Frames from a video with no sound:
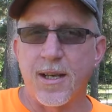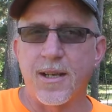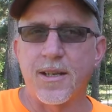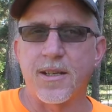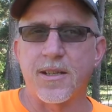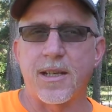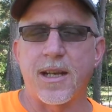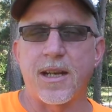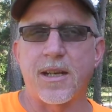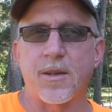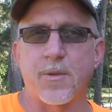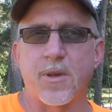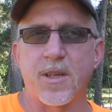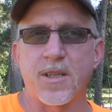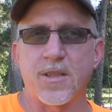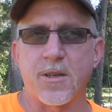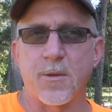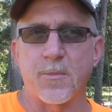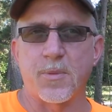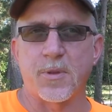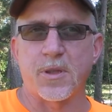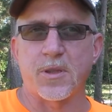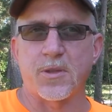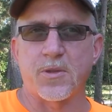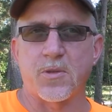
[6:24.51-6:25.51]
Anyway,
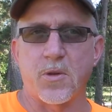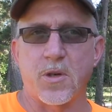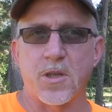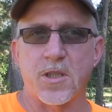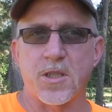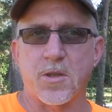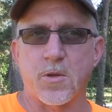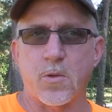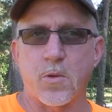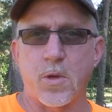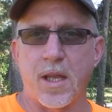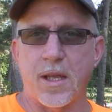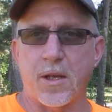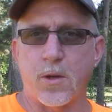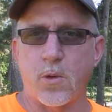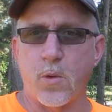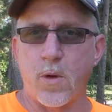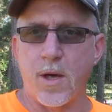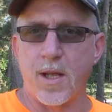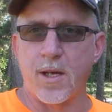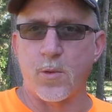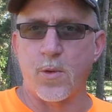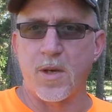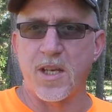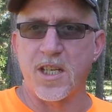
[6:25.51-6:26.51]
so I put the torch like
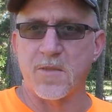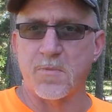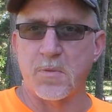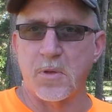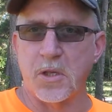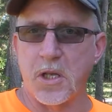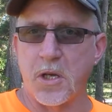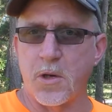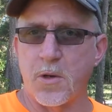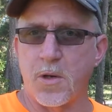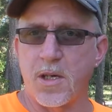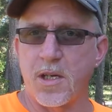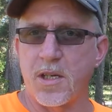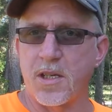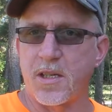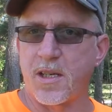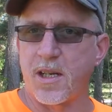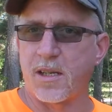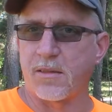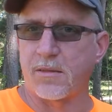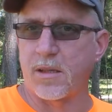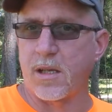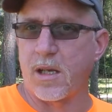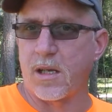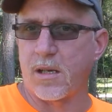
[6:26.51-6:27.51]
quite a ways below it,
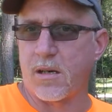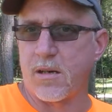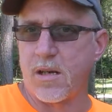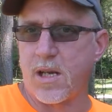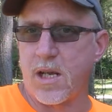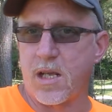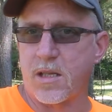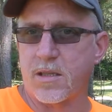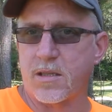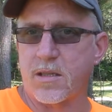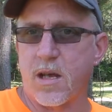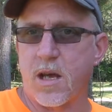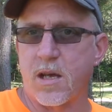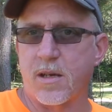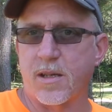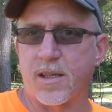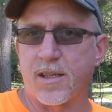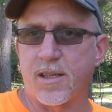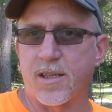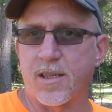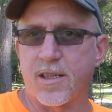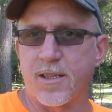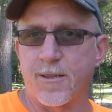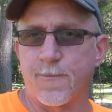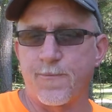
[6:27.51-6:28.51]
and I thought, hey, that's all
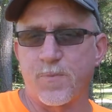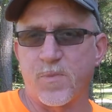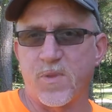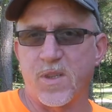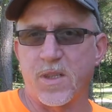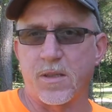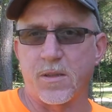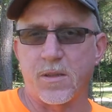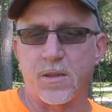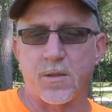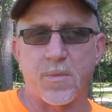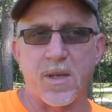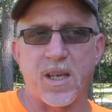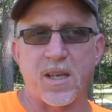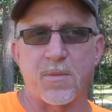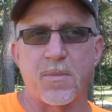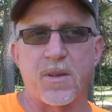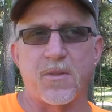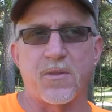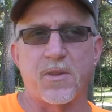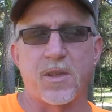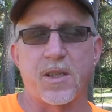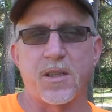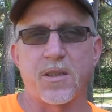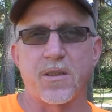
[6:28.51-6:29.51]
good. It looked back at
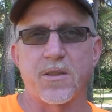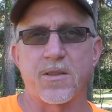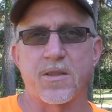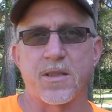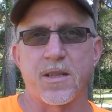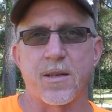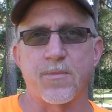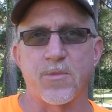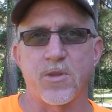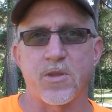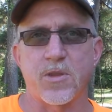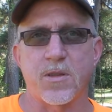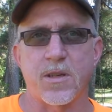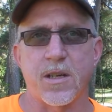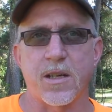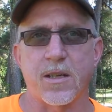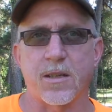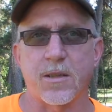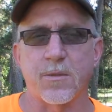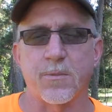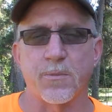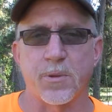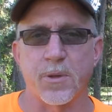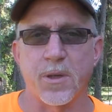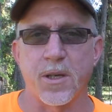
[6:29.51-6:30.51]
my videos, I'm sure
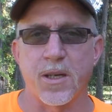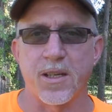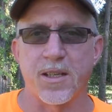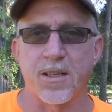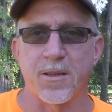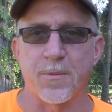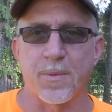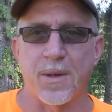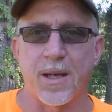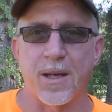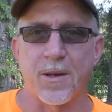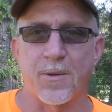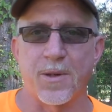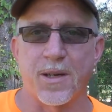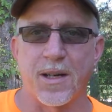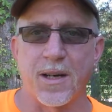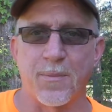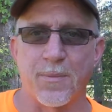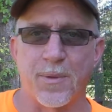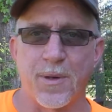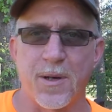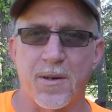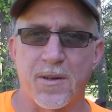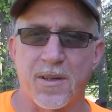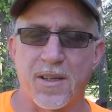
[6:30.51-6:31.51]
I complained about when
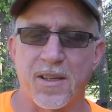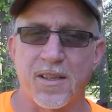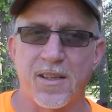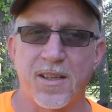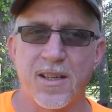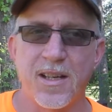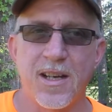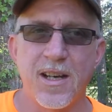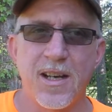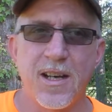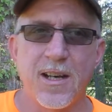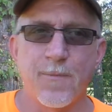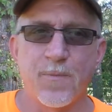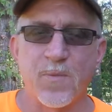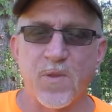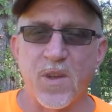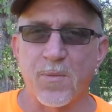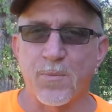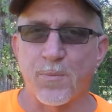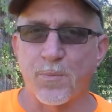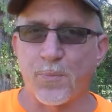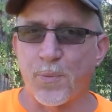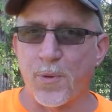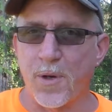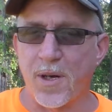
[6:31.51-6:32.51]
I broke it.
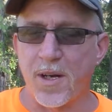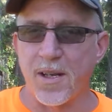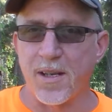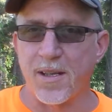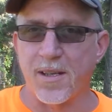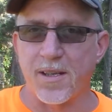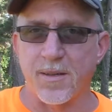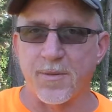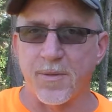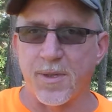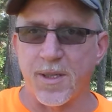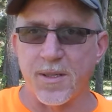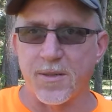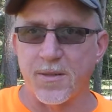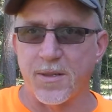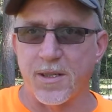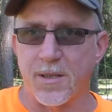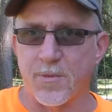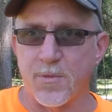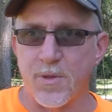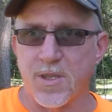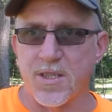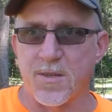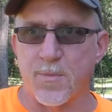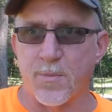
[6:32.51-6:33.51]
I'm brand,
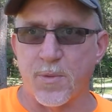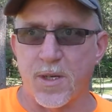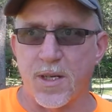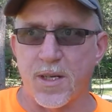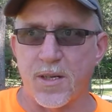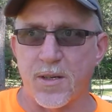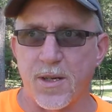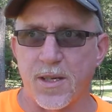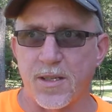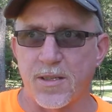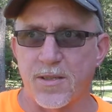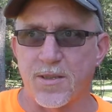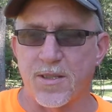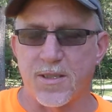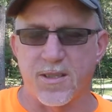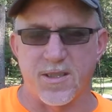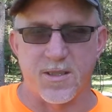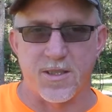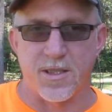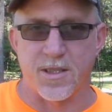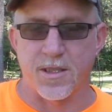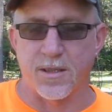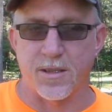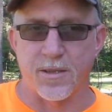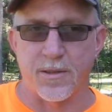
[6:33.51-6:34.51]
it wasn't brand new. I used it
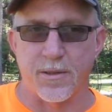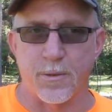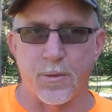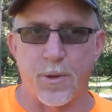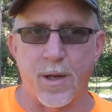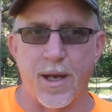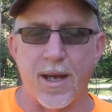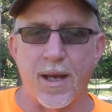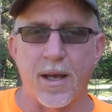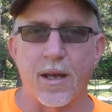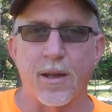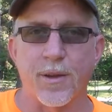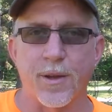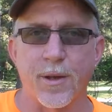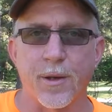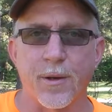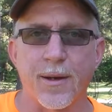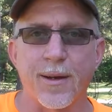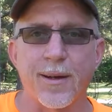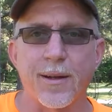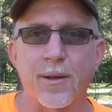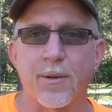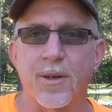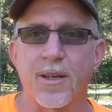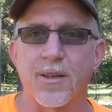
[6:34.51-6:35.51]
just a little while
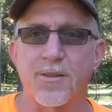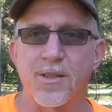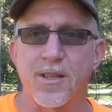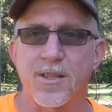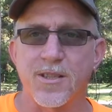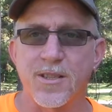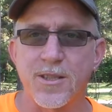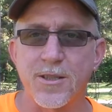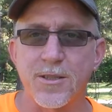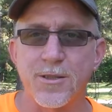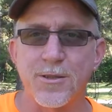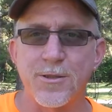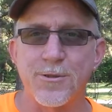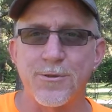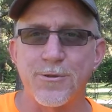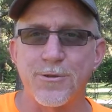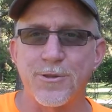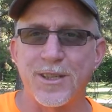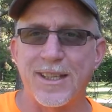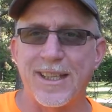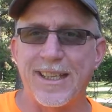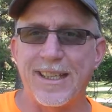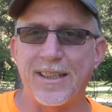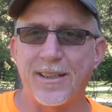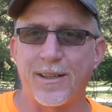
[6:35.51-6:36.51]
though. Anyway, it was a
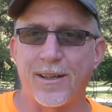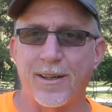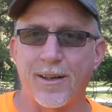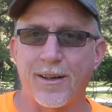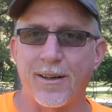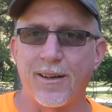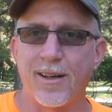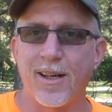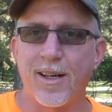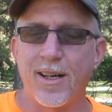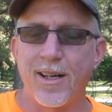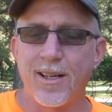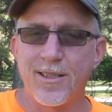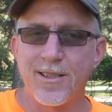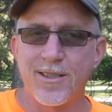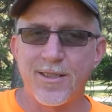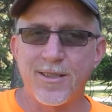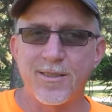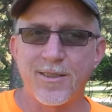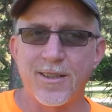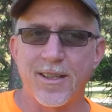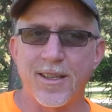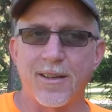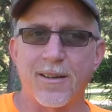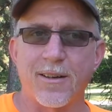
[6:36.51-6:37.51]
two liter,
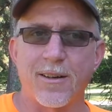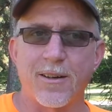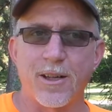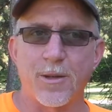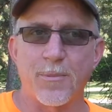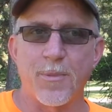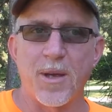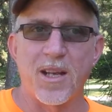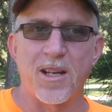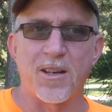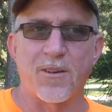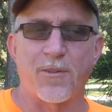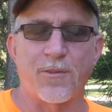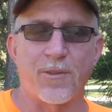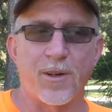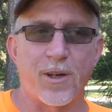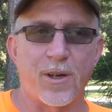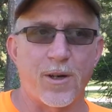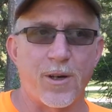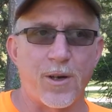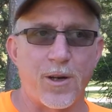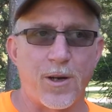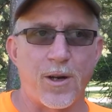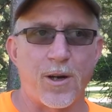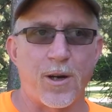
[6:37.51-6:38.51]
two liter Erlenmeyer,
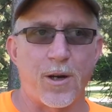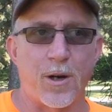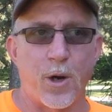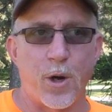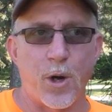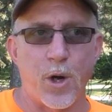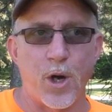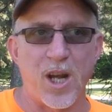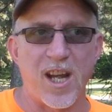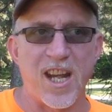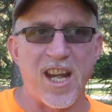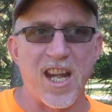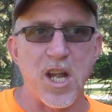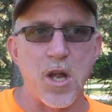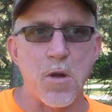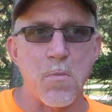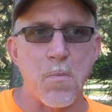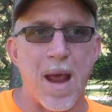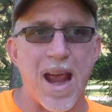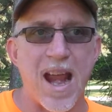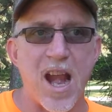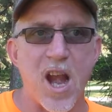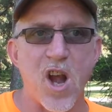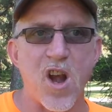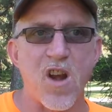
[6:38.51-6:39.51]

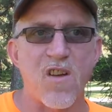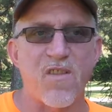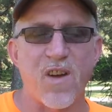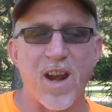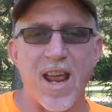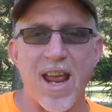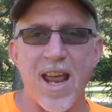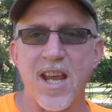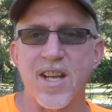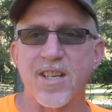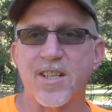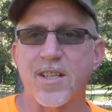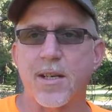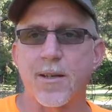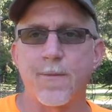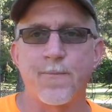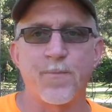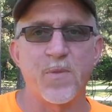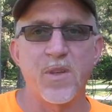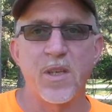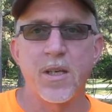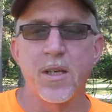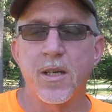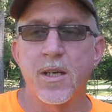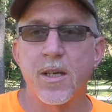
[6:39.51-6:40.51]
Erlenmeyer flask.
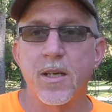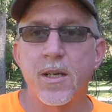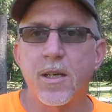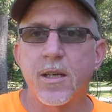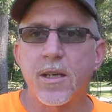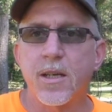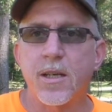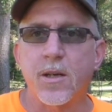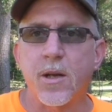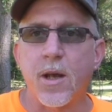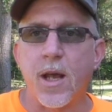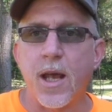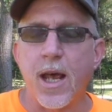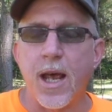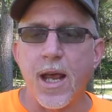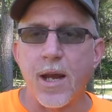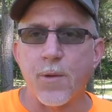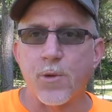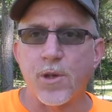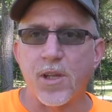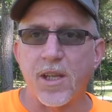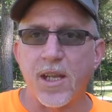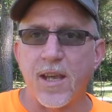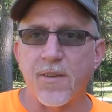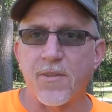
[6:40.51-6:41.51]
You know, I
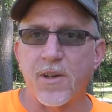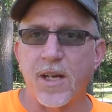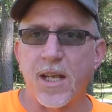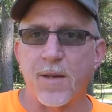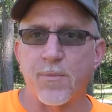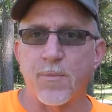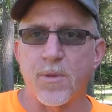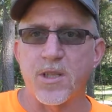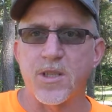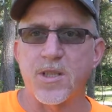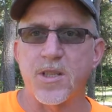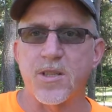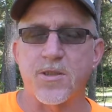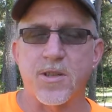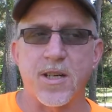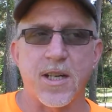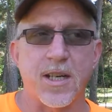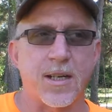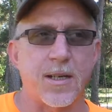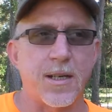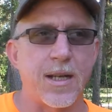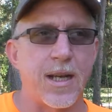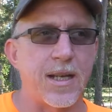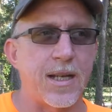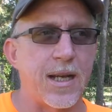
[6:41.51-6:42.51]
really haven't had much to
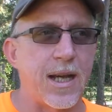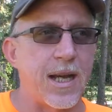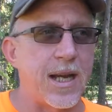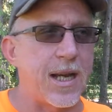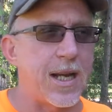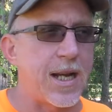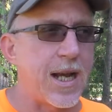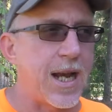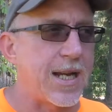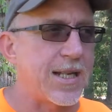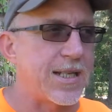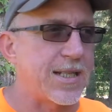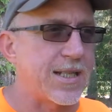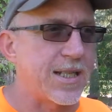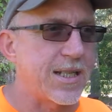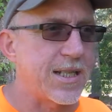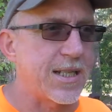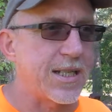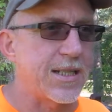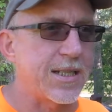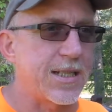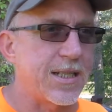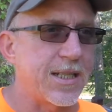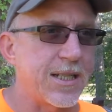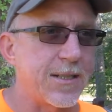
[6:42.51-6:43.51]
drink. I, I, I
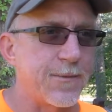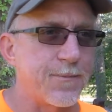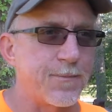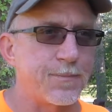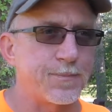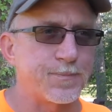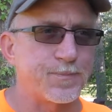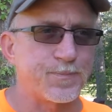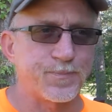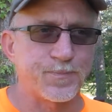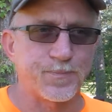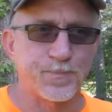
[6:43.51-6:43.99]
did indeed.